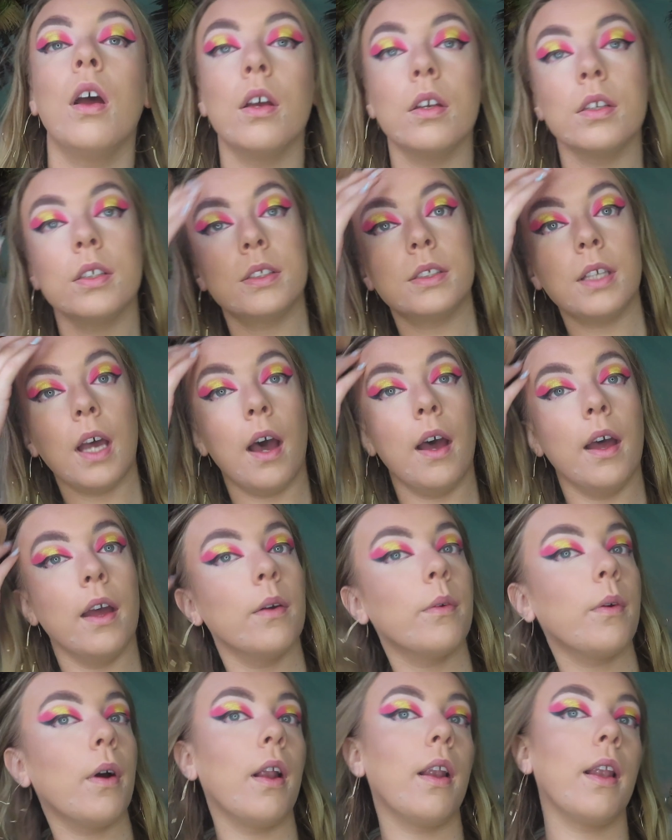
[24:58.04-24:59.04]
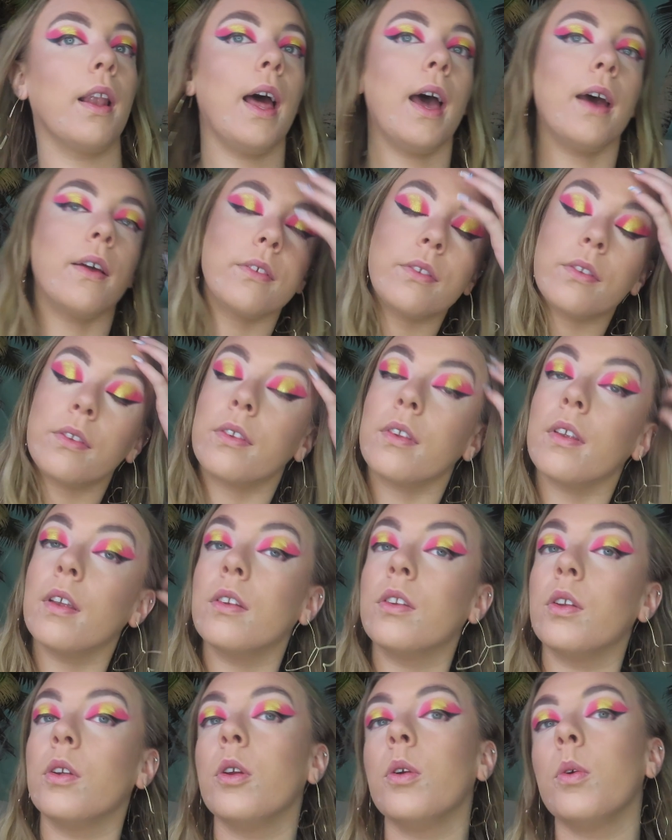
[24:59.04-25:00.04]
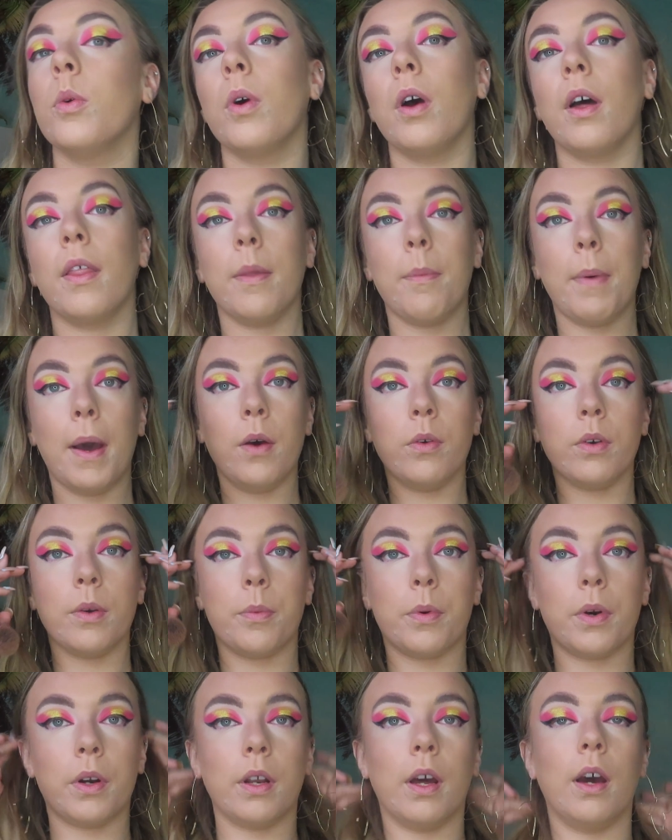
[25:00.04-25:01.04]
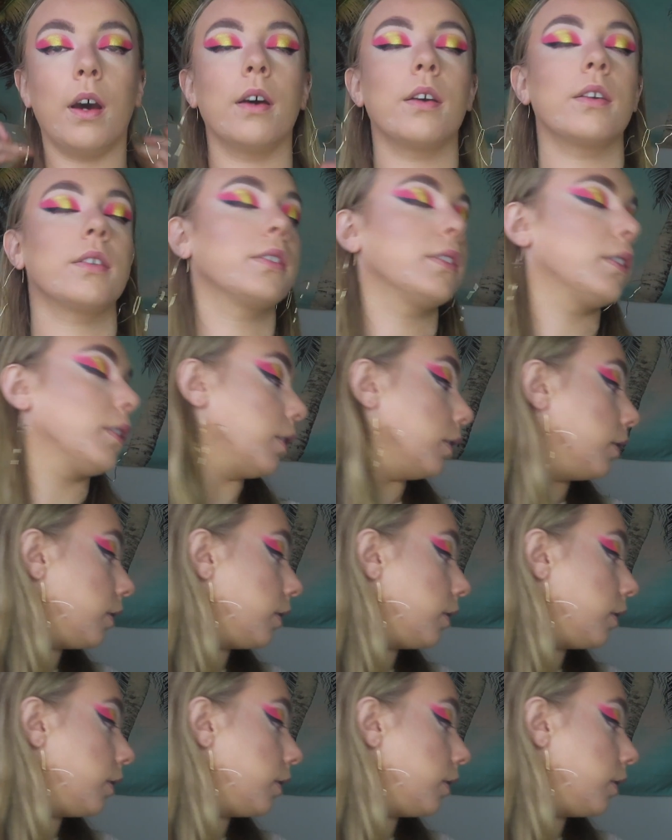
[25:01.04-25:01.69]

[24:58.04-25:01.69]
So let's do the powder products.